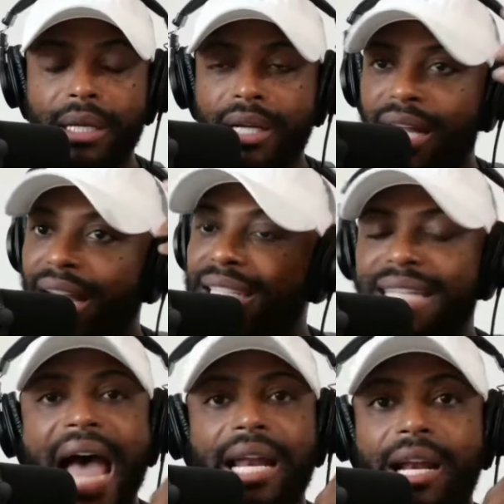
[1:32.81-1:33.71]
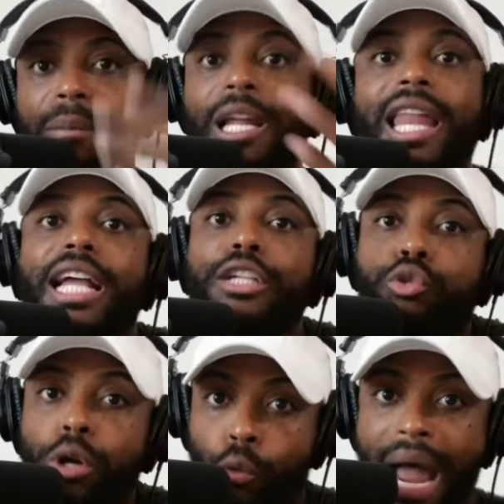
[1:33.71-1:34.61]
He tatted up, looked like a
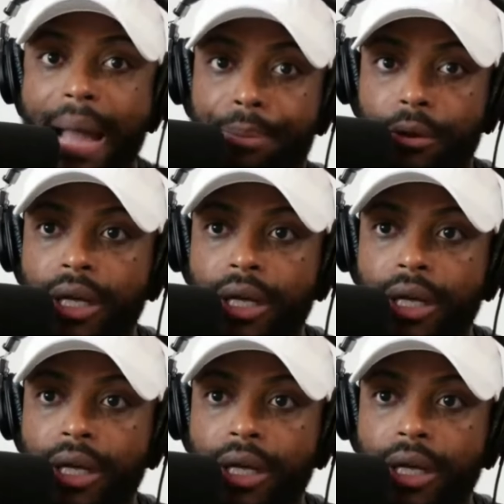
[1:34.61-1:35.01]
drill rapper.